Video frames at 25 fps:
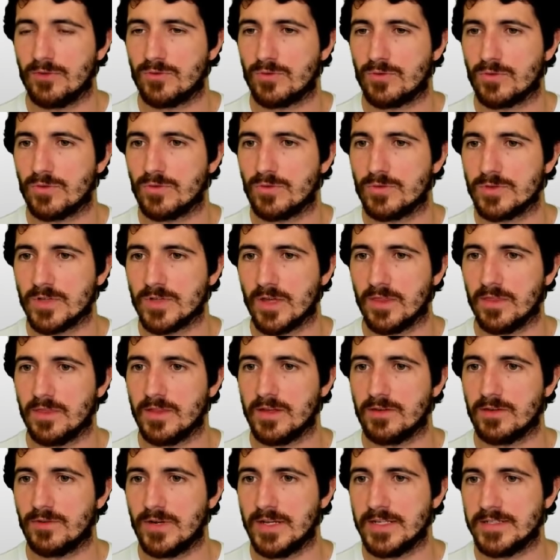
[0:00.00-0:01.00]
how to do
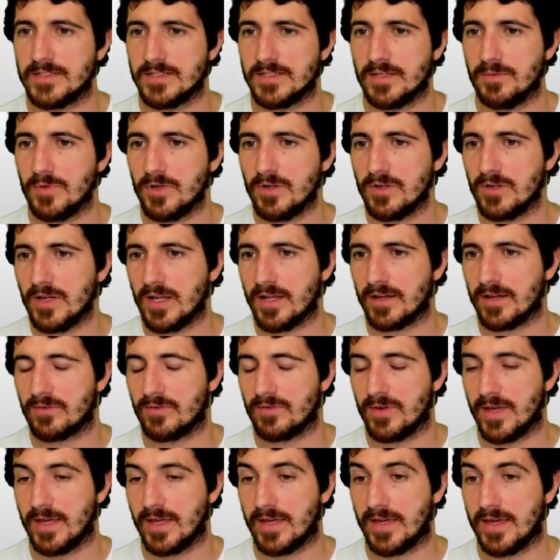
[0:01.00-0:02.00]
something really similar, like
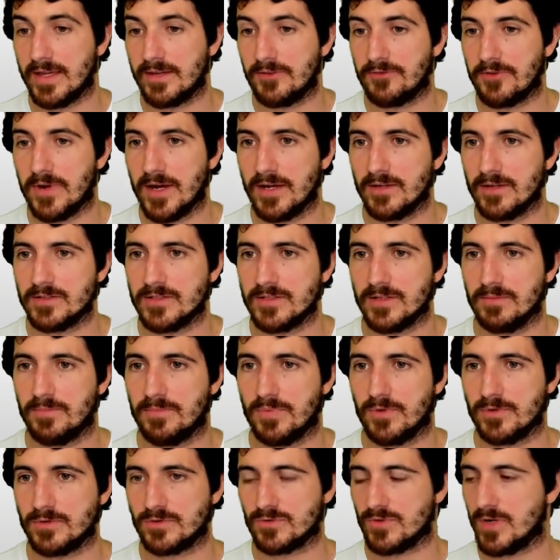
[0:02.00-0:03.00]
create get routes and
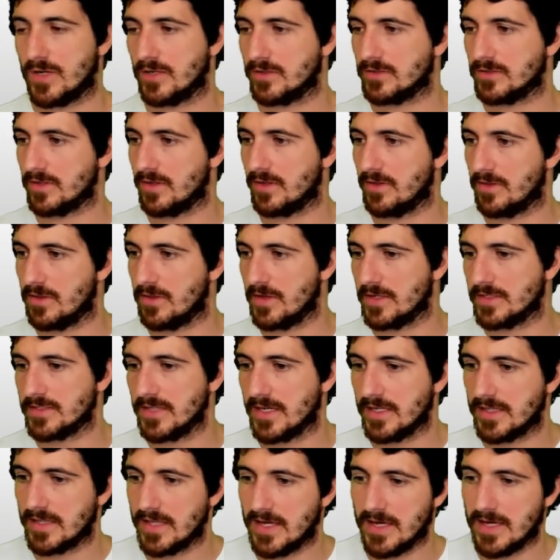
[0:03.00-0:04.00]
post routes and things
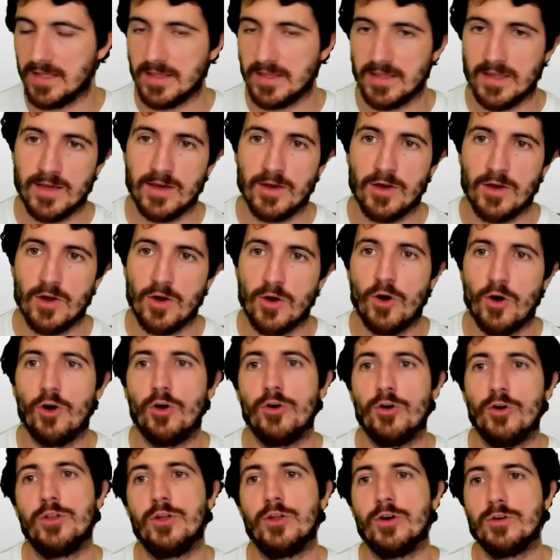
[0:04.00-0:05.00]
like that
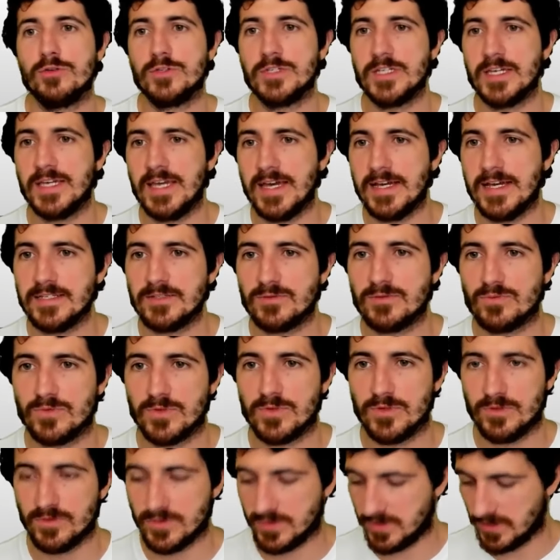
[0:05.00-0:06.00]
on Node.js
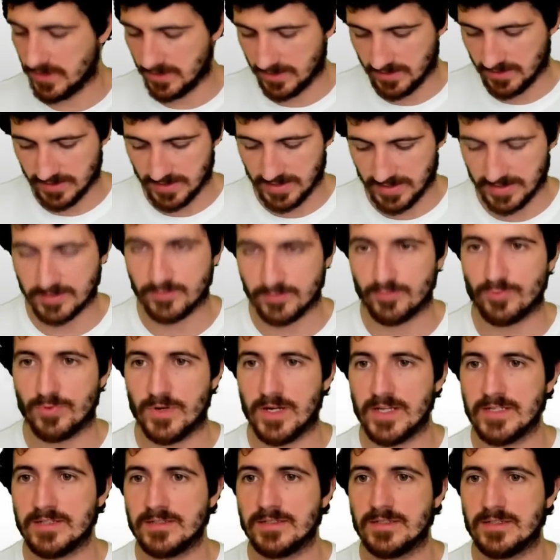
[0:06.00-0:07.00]
using
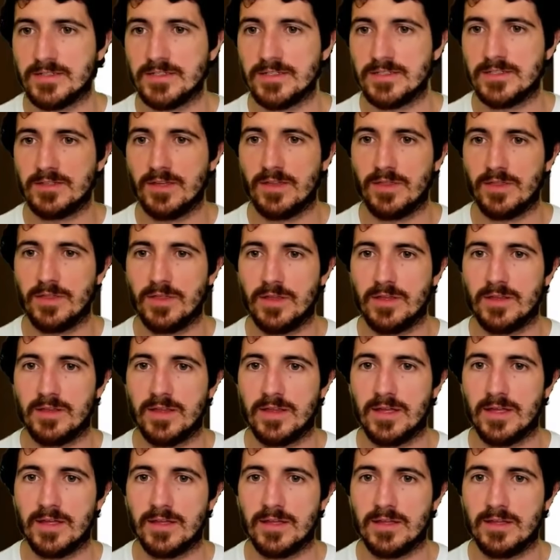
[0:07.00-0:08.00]
Express. This is something
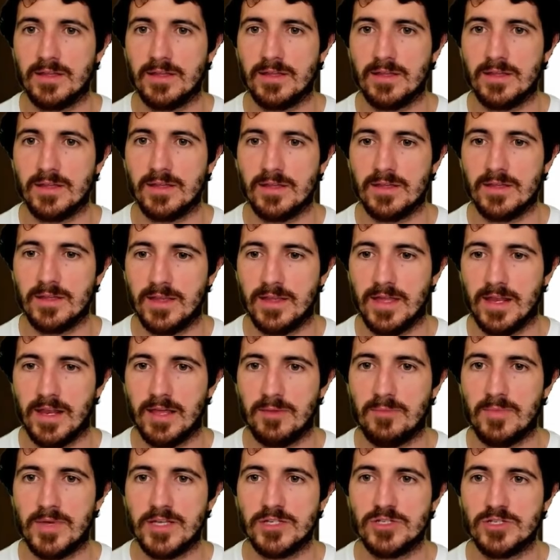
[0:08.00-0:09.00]
that, that
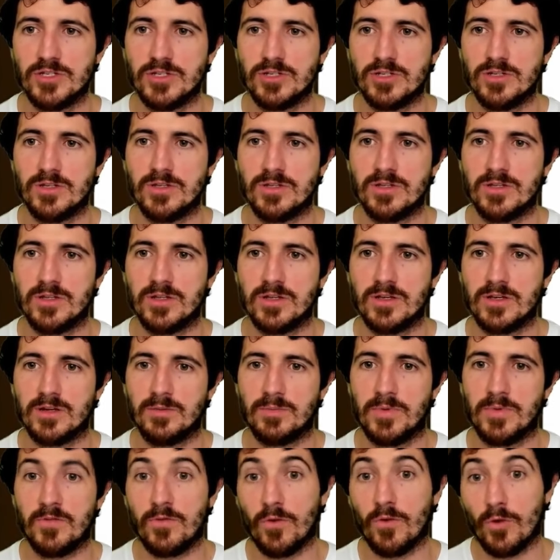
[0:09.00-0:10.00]
I mentioned
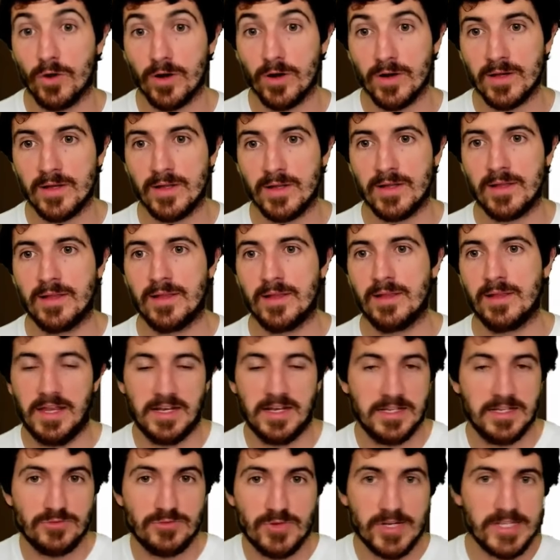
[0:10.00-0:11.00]
uh, before.
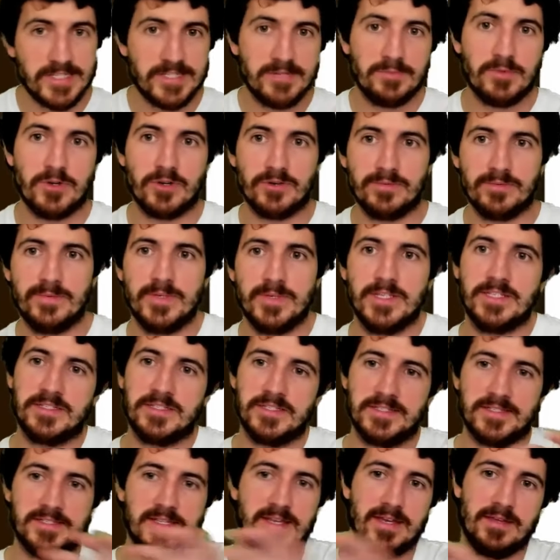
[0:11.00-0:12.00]
And it's really similar. It's
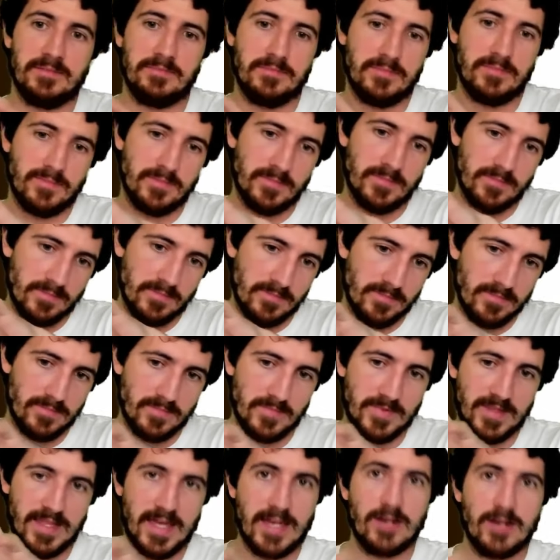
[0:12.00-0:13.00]
just that
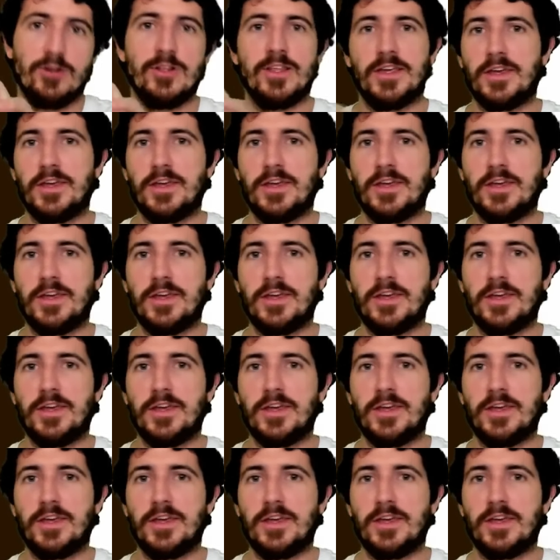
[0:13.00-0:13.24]
that